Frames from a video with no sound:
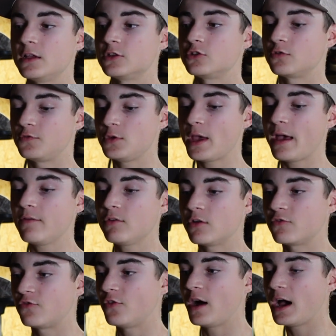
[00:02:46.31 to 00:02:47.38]
So if you have it
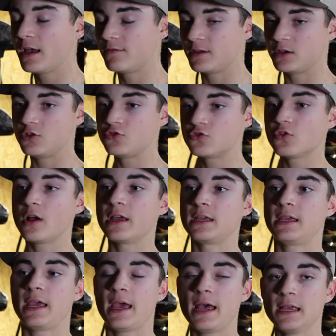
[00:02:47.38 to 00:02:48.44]
on 5 and you try and
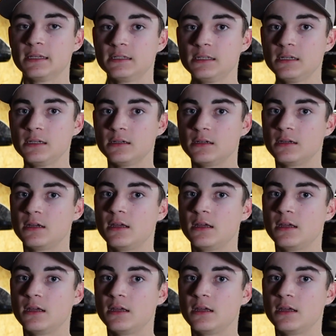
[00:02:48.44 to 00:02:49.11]
cast it,